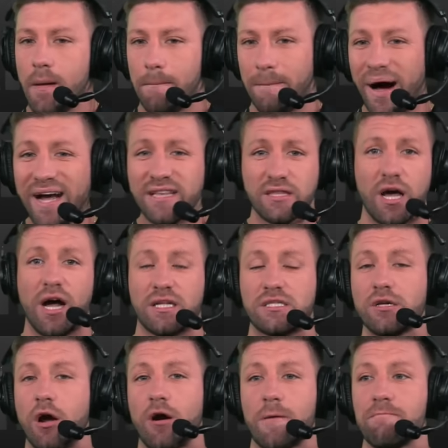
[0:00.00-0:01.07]
My
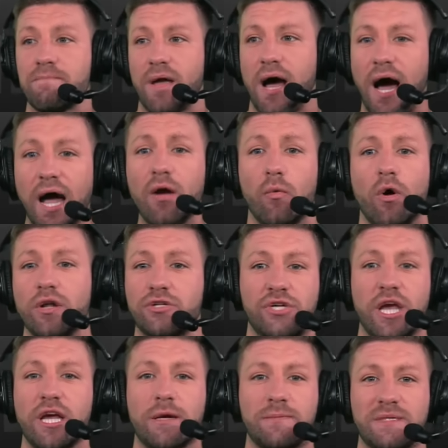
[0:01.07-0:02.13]
thoughts are, I want
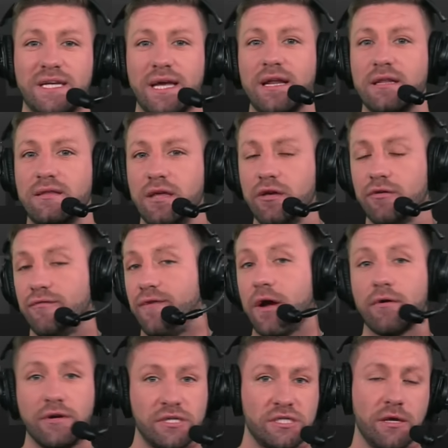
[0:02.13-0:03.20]
Jacobs to get a deal
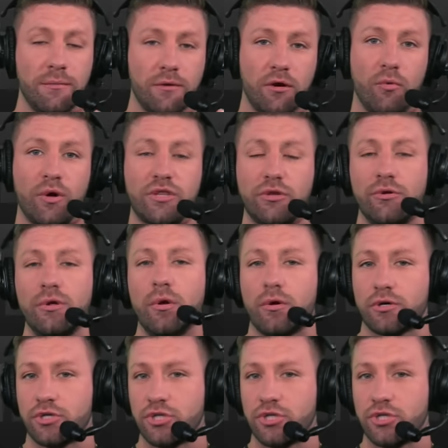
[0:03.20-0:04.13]
very similar to what the New York